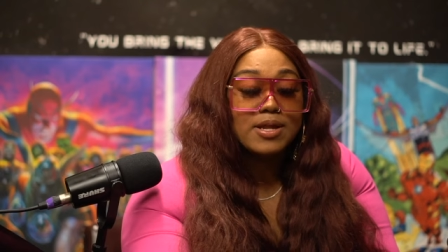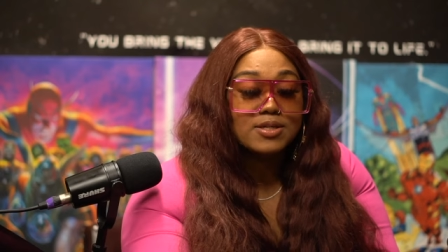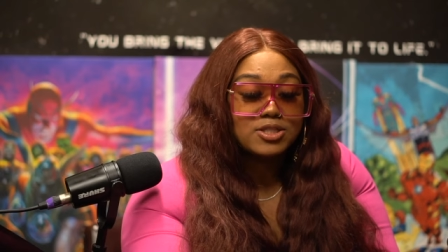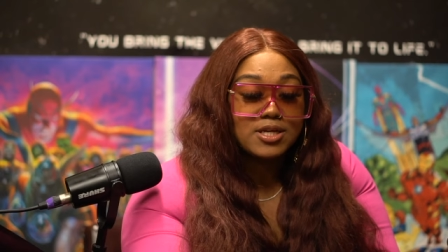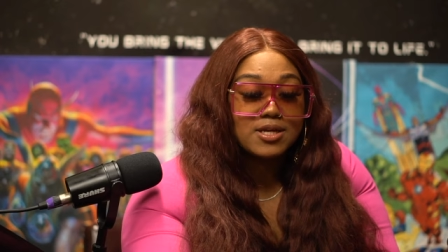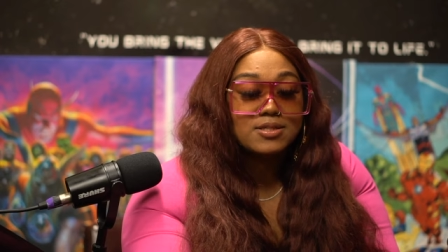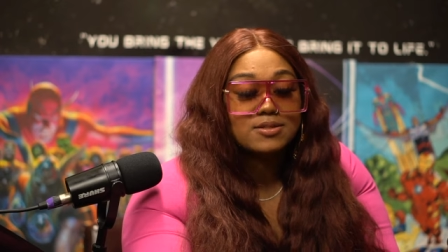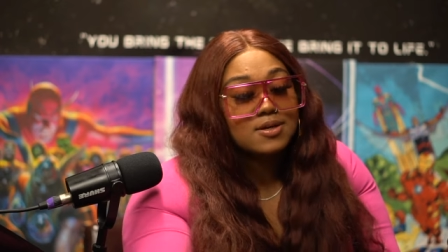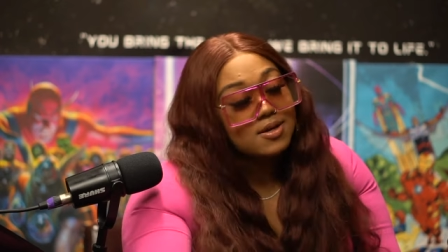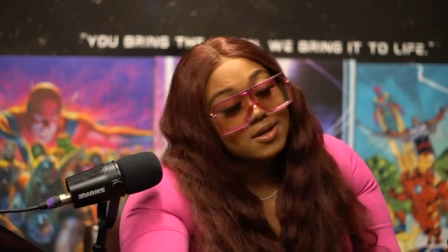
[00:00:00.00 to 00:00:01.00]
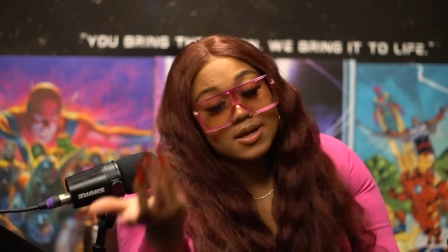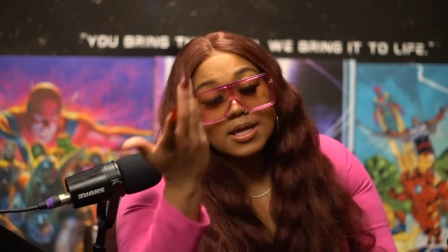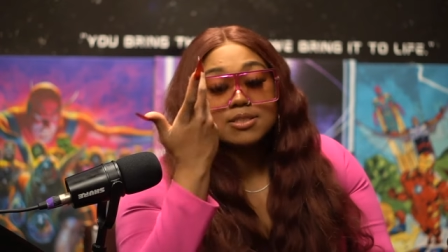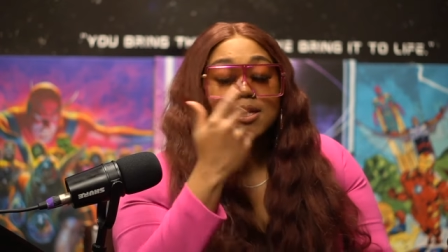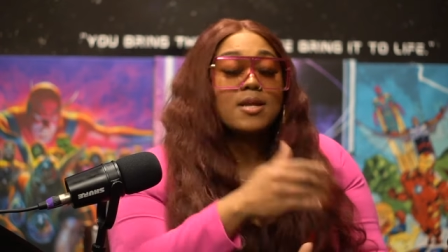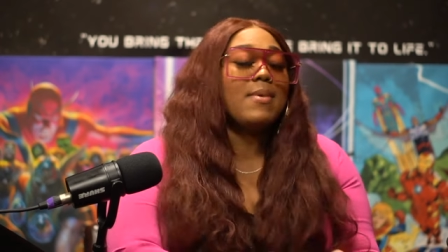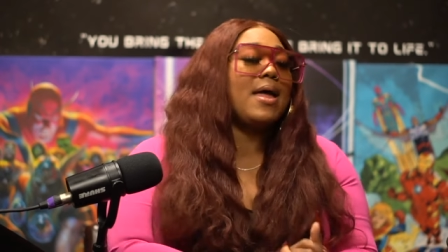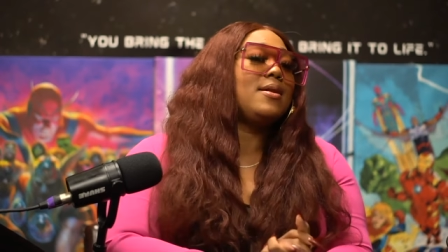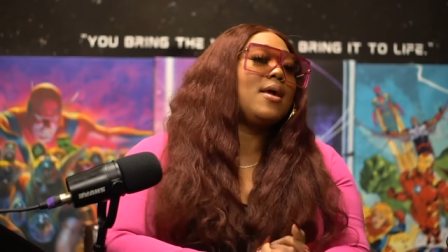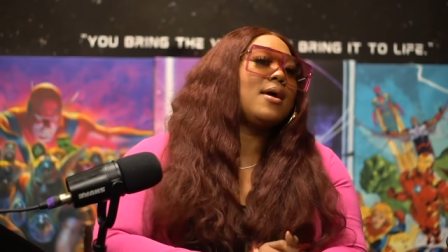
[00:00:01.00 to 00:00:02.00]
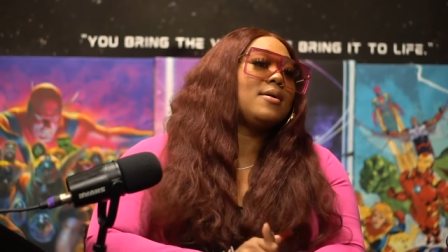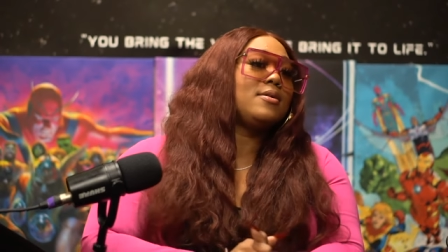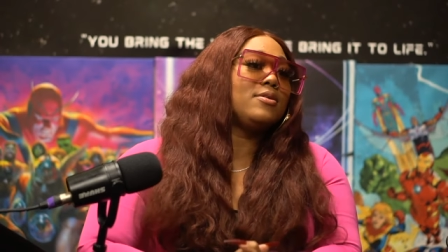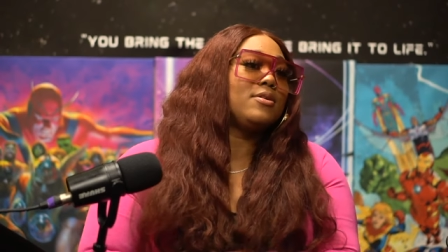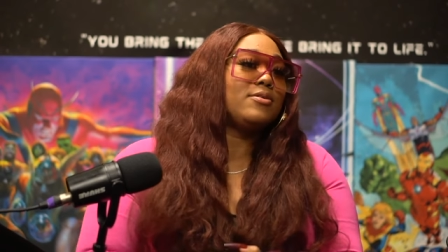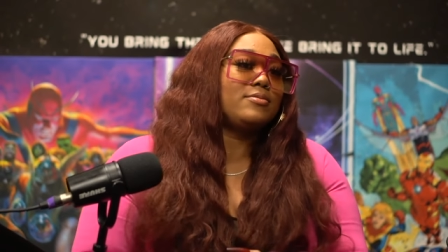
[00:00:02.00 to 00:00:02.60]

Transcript: a chance catch it on the matinee it, you know